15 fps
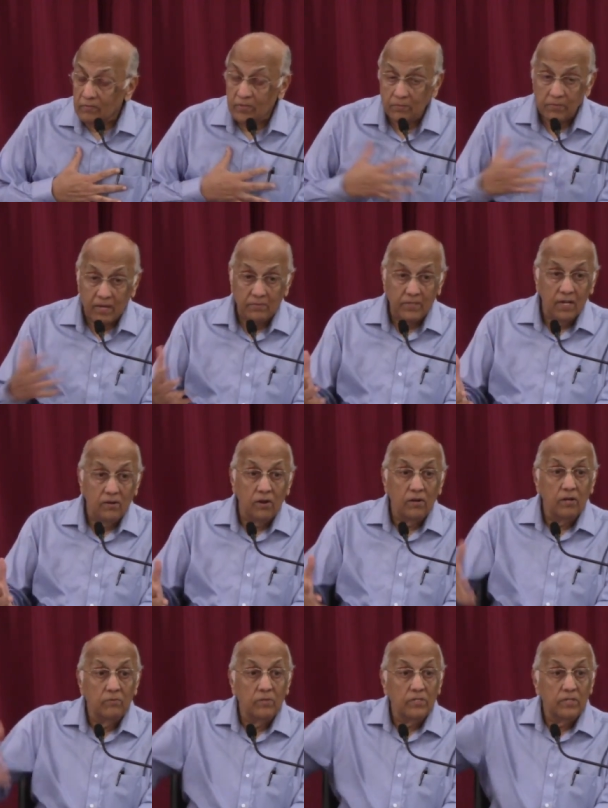Sometimes get
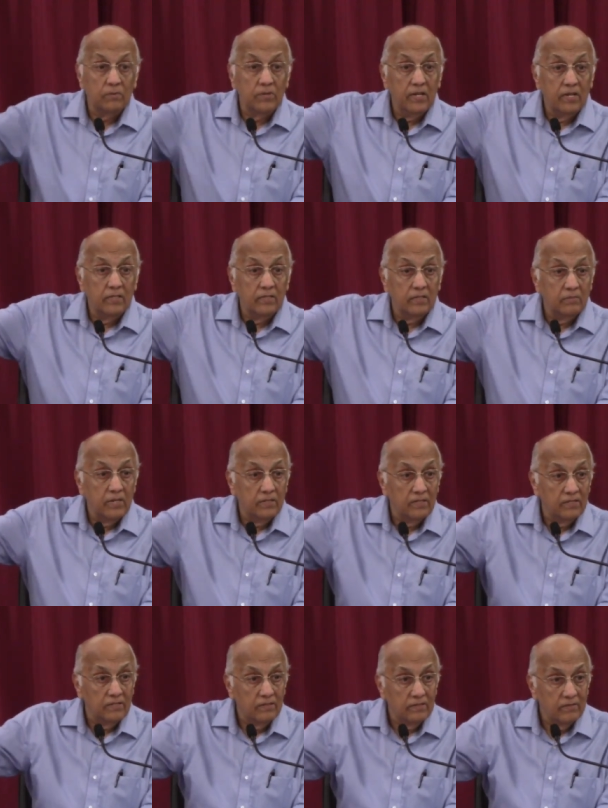honor with somebody else's
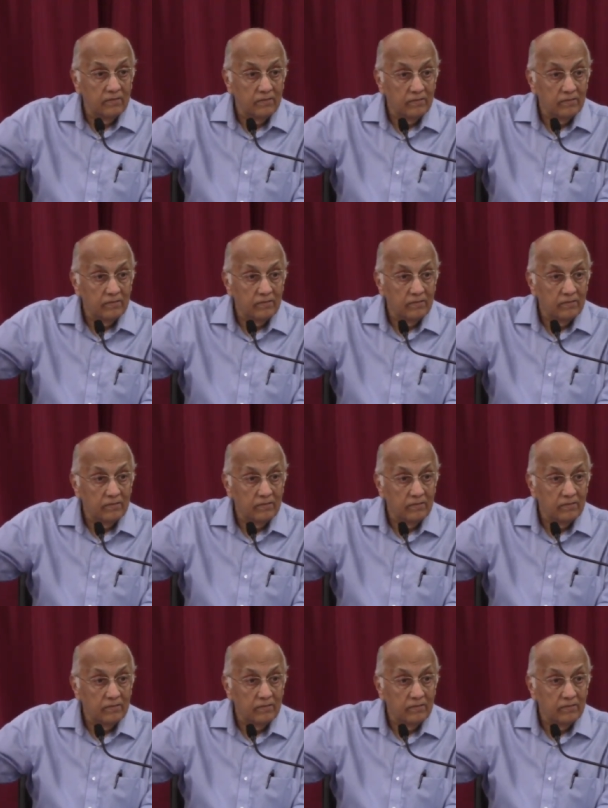message.